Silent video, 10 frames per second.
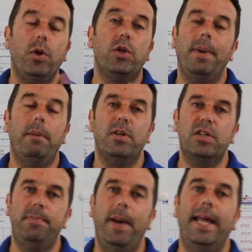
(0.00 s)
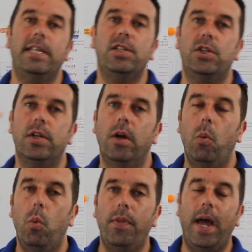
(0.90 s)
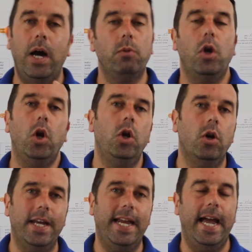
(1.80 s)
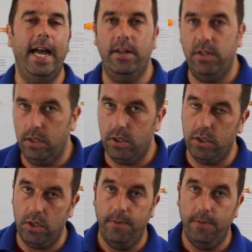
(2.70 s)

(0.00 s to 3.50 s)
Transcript: should be able to spell it without looking at it.